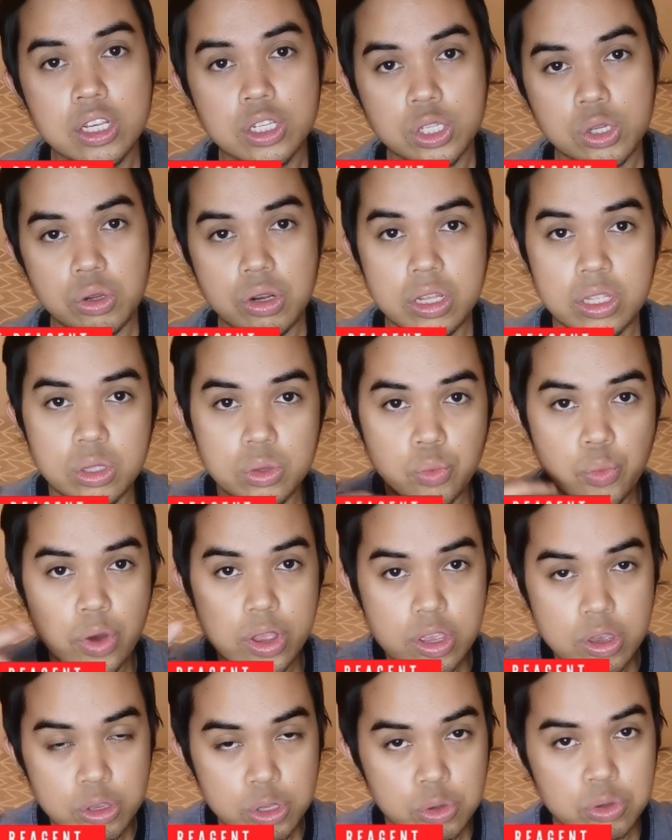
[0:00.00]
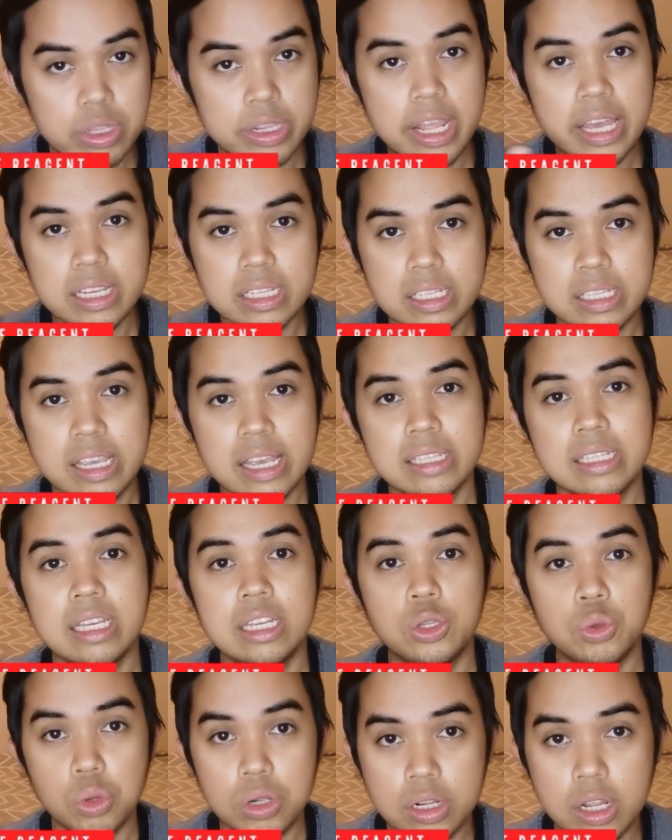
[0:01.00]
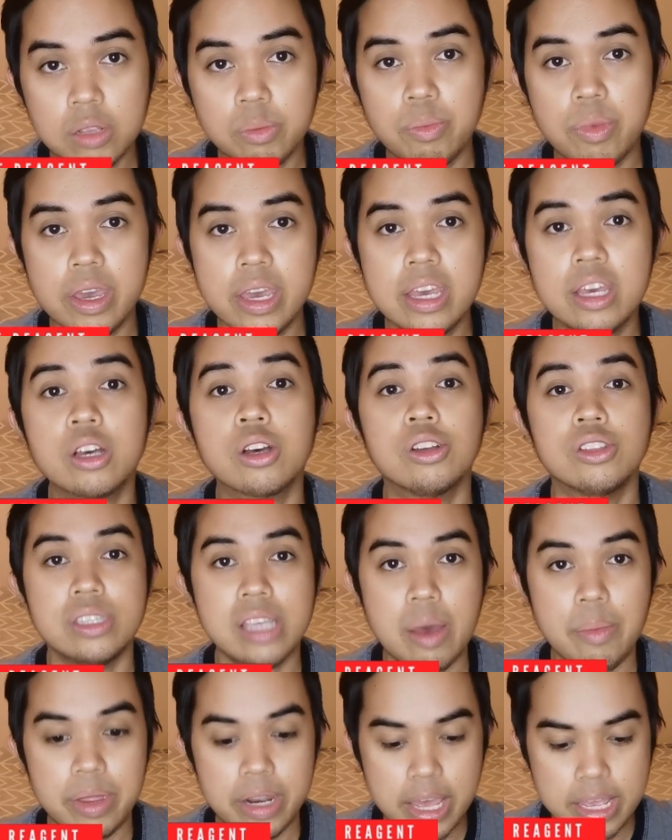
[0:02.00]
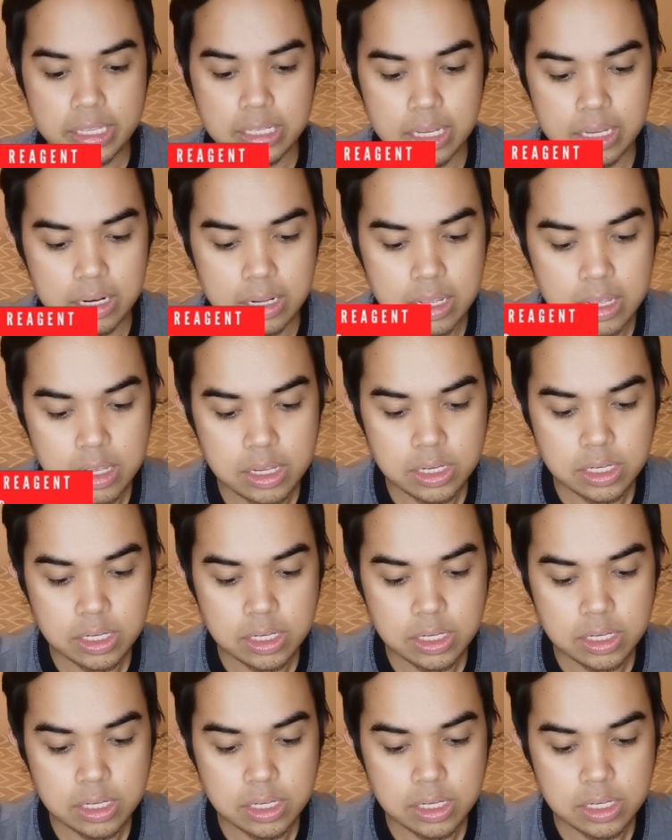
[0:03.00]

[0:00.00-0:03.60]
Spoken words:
so that when you do the next test, it will not be contaminated.